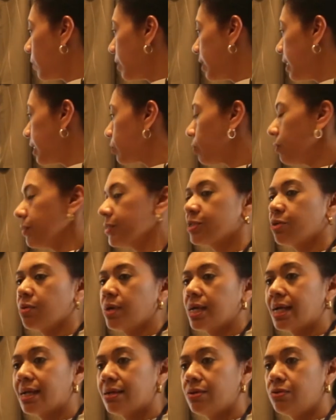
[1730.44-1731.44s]
This also
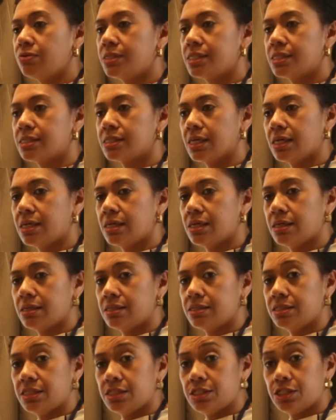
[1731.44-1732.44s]
includes
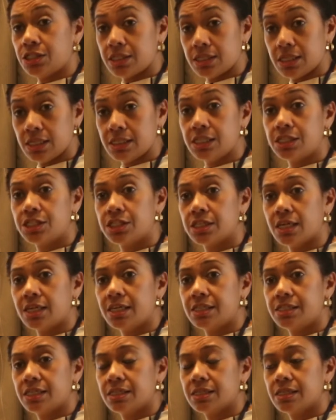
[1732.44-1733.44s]
the
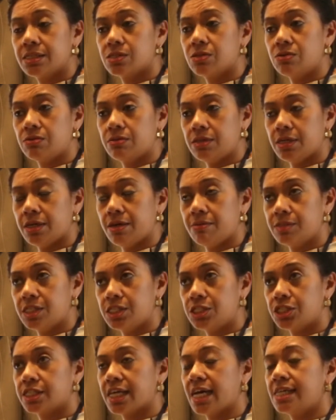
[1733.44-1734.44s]
digital agenda. So
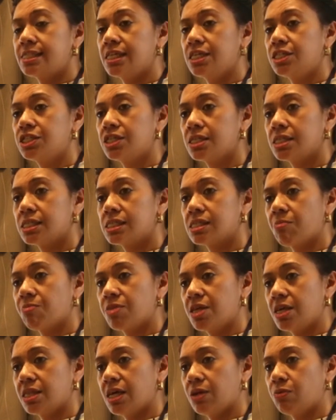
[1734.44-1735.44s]
digitization is
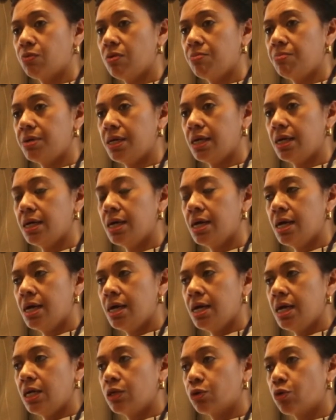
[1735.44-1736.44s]
something that we'll be
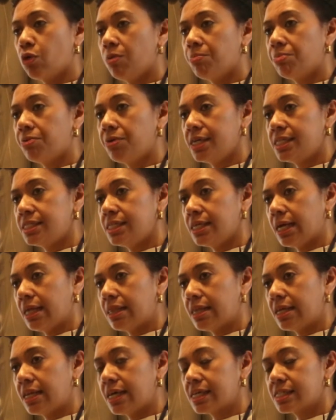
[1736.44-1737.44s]
incorporating
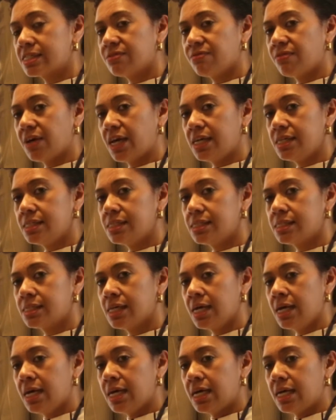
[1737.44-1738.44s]
in the next phase.
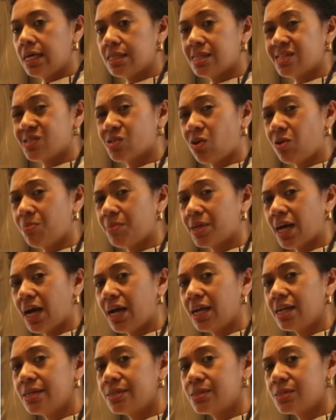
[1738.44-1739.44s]
In the Solomon
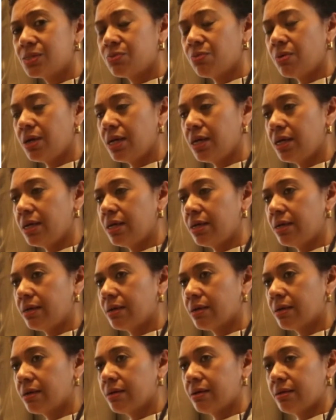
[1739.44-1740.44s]
Islands,
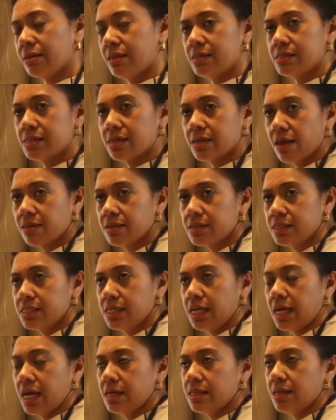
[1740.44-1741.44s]
there's another
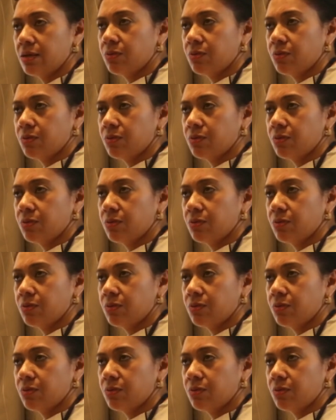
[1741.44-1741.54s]
TA